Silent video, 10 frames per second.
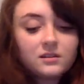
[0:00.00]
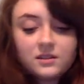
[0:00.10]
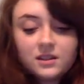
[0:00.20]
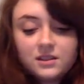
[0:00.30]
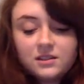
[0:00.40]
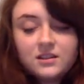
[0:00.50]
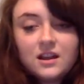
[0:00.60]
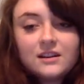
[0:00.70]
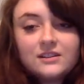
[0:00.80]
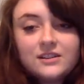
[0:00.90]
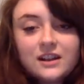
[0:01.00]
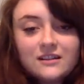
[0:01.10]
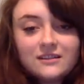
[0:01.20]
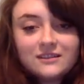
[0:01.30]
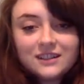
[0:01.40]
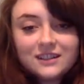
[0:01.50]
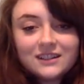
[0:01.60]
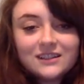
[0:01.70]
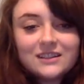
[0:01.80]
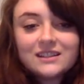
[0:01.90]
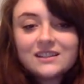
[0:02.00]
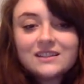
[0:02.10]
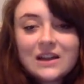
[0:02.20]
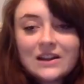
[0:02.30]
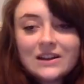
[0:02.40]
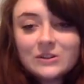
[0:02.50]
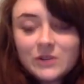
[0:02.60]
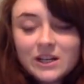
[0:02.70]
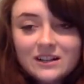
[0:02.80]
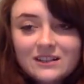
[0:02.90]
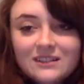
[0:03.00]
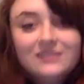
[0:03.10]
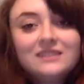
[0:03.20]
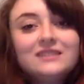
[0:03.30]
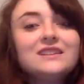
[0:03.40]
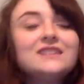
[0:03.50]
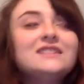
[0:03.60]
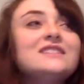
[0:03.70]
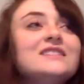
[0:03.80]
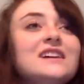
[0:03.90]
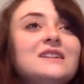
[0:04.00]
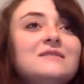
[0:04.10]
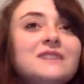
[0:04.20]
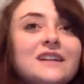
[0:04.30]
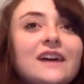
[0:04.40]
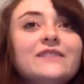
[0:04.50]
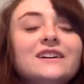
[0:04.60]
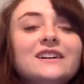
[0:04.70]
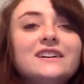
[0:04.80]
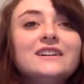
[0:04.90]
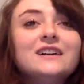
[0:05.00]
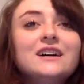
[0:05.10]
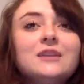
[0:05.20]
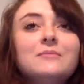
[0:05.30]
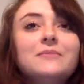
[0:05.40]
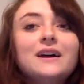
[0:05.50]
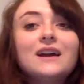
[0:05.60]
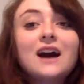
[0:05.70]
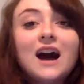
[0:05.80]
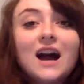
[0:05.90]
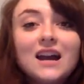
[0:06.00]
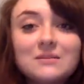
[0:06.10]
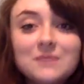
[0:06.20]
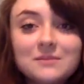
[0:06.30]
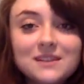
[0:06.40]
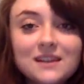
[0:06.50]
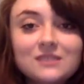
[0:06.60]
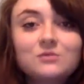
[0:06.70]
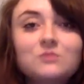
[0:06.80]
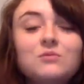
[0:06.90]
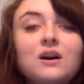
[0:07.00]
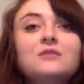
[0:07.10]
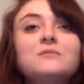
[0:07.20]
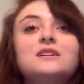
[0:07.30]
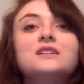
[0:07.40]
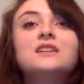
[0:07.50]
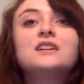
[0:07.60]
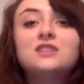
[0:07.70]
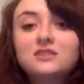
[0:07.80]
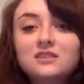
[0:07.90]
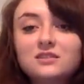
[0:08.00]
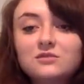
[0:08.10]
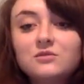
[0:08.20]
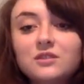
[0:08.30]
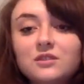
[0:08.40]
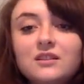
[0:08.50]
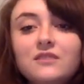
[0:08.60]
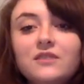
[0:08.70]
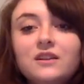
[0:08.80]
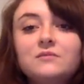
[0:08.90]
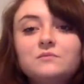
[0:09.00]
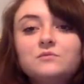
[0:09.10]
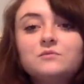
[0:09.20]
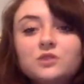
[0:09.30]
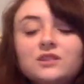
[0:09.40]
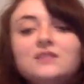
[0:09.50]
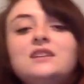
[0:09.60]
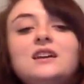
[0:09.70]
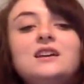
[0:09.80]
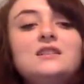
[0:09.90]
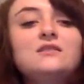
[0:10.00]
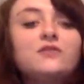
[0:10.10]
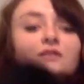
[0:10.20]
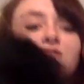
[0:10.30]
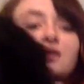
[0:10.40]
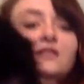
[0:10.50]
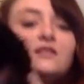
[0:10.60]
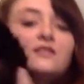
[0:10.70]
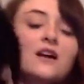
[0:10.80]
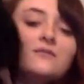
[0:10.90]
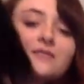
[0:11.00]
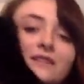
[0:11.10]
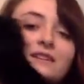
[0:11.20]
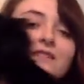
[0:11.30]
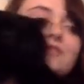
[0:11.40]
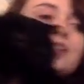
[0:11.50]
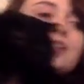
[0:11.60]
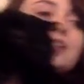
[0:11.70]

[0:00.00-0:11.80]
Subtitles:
This is not a joke. This is not a drill. This is not whatever. But I am obsessed with watermelon. And just to even drill us in further, I'm going to go take